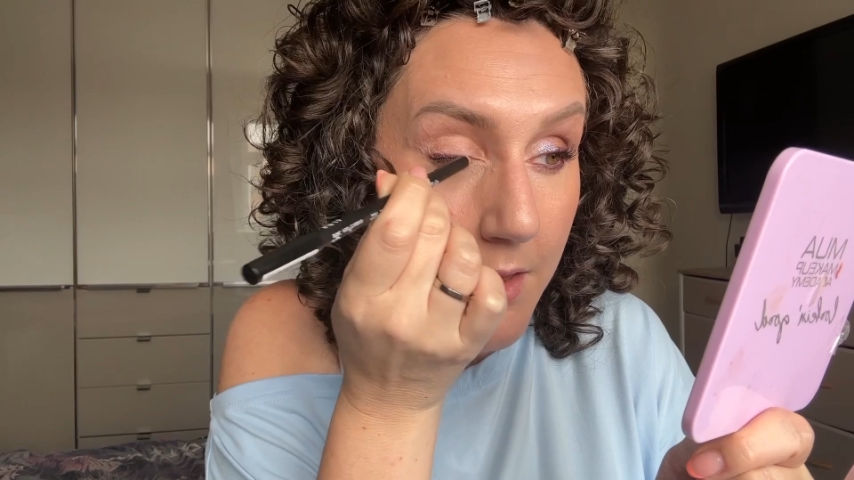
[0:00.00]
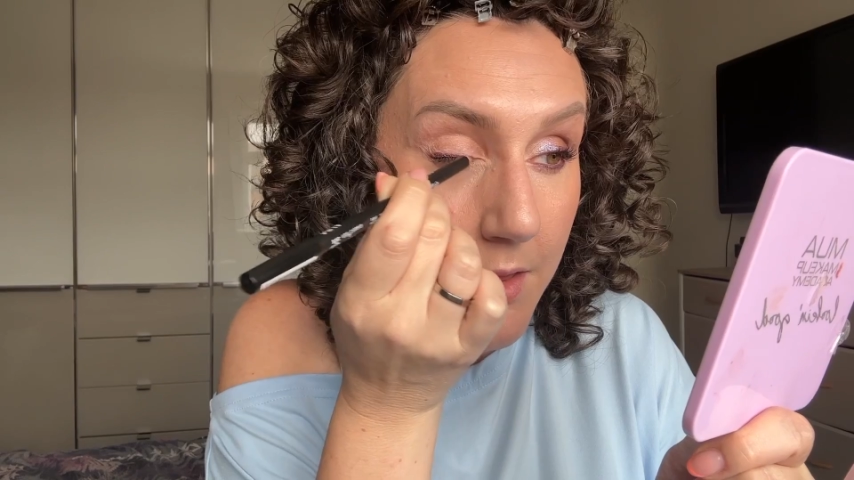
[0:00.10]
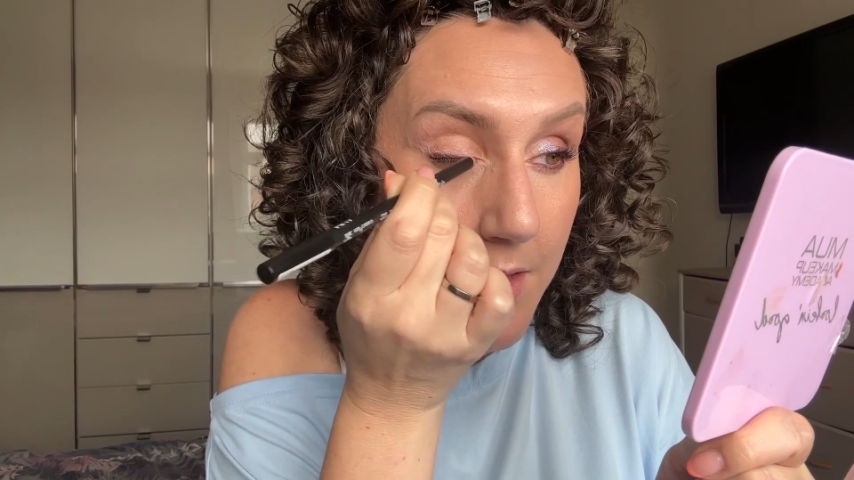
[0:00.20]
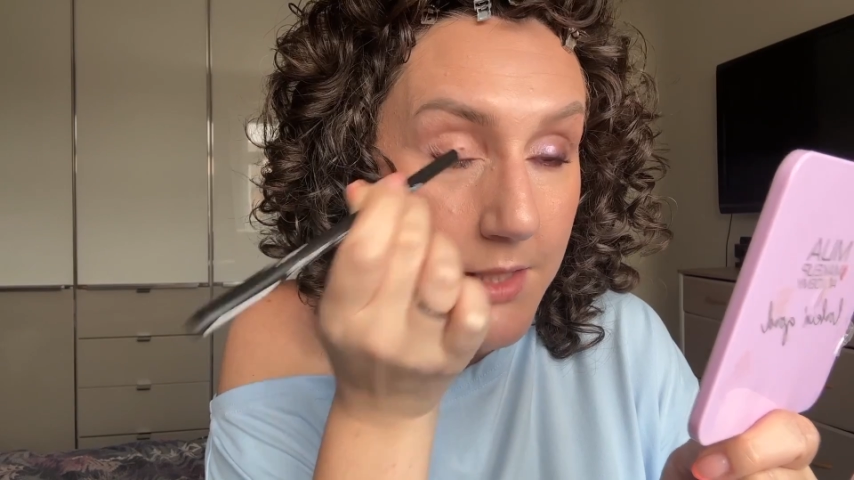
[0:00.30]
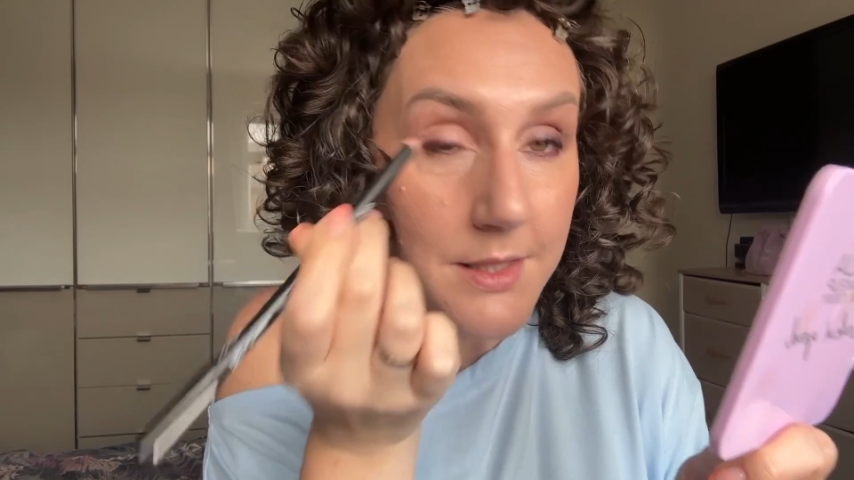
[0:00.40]

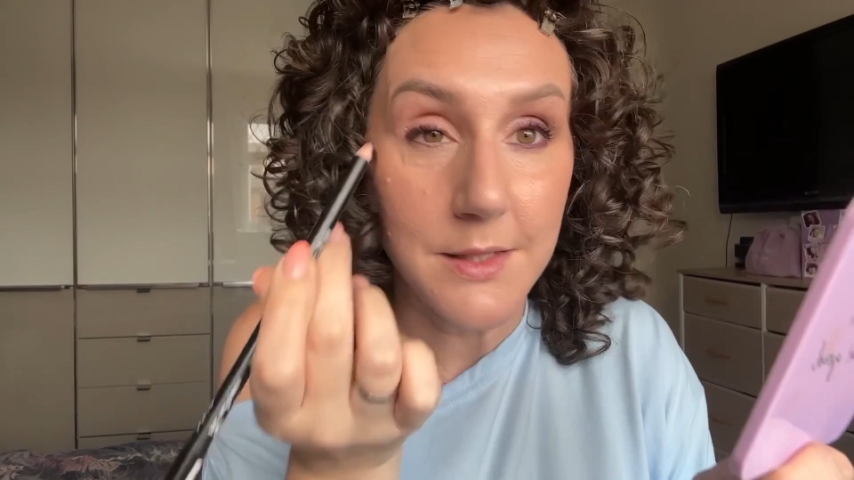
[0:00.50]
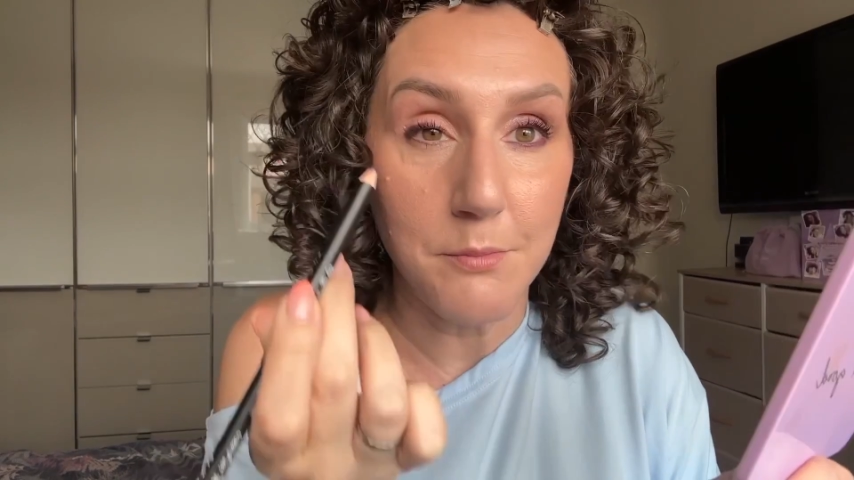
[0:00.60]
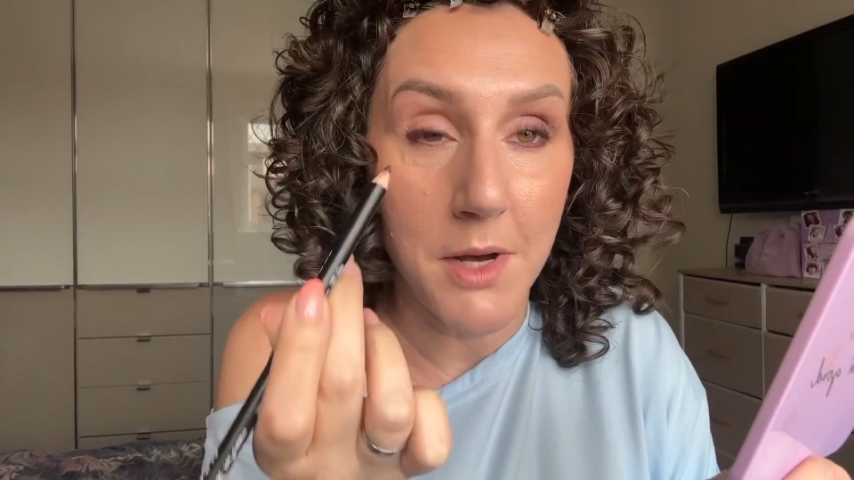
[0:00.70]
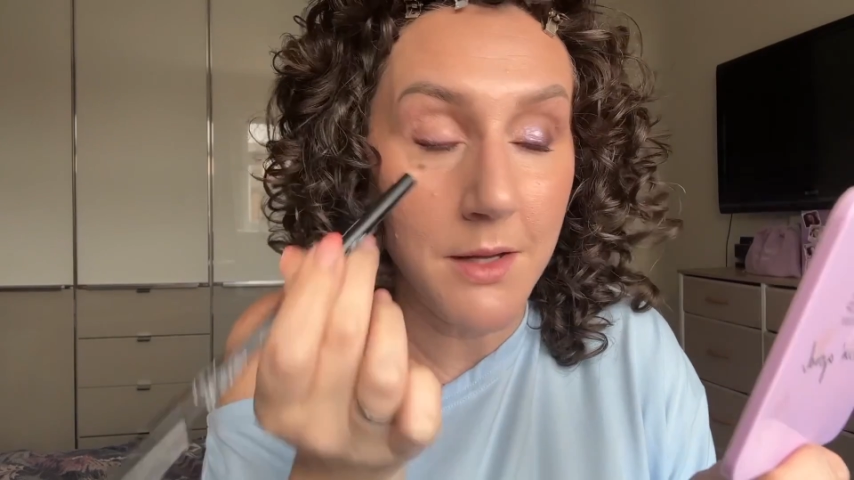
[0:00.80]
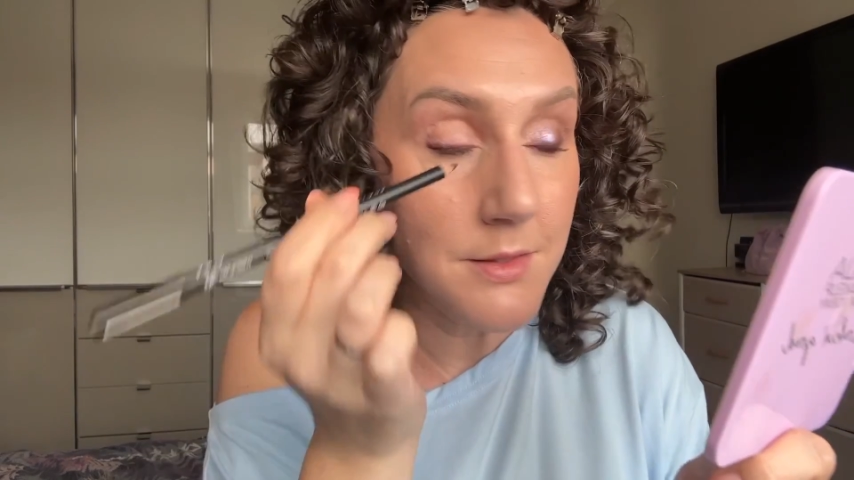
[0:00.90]
this is a
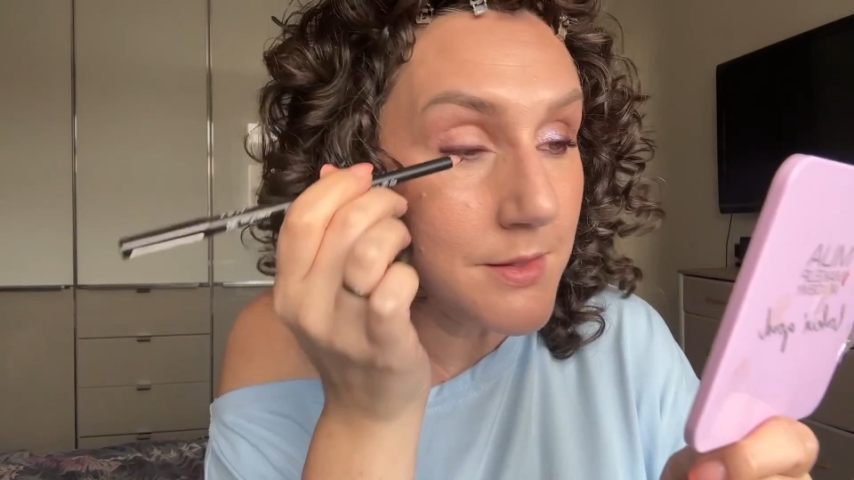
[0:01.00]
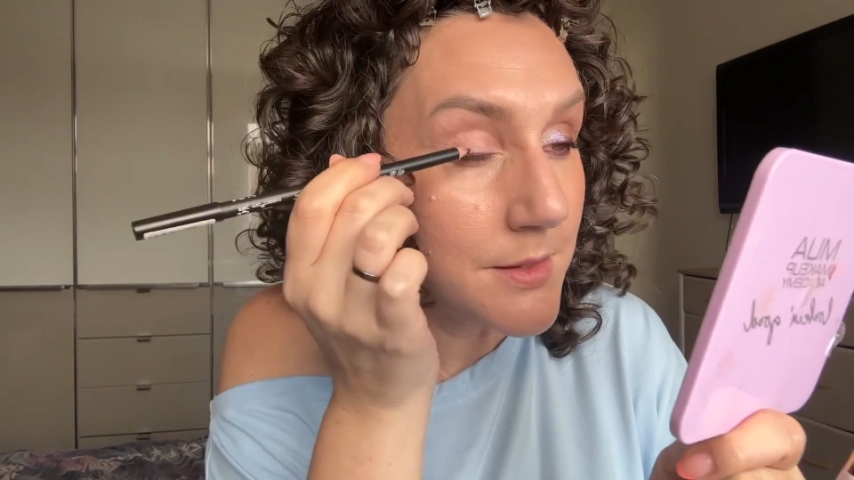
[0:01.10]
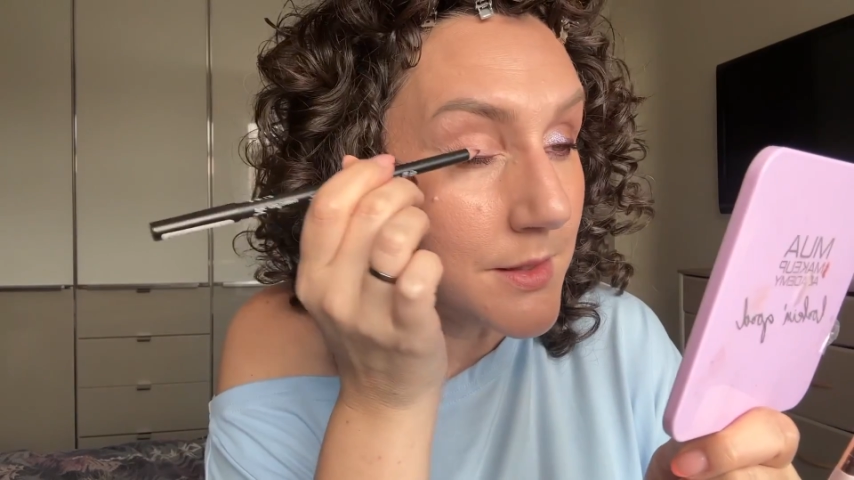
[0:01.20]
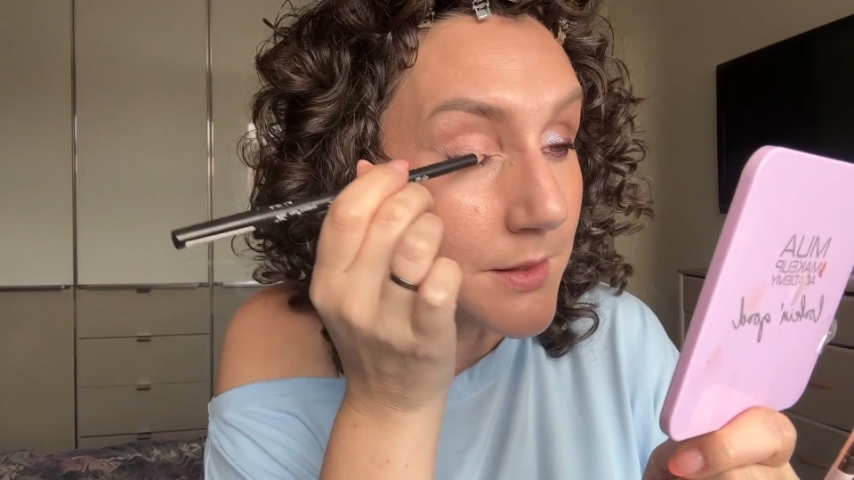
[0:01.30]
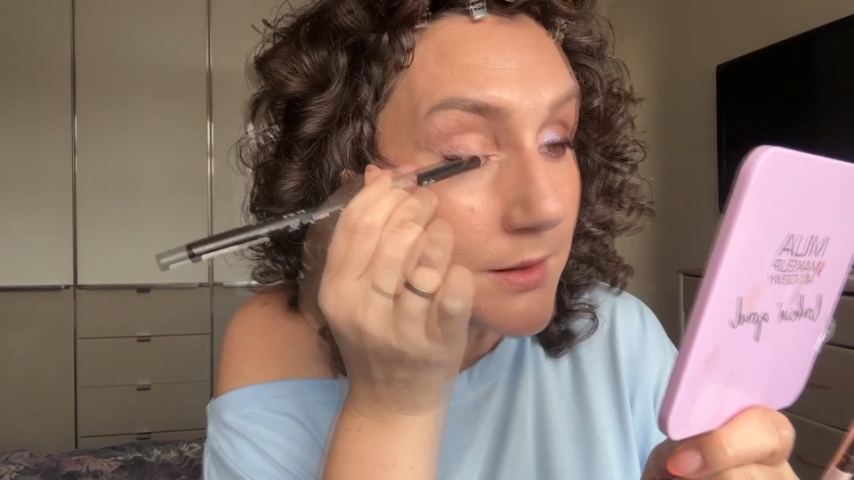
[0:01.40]
must.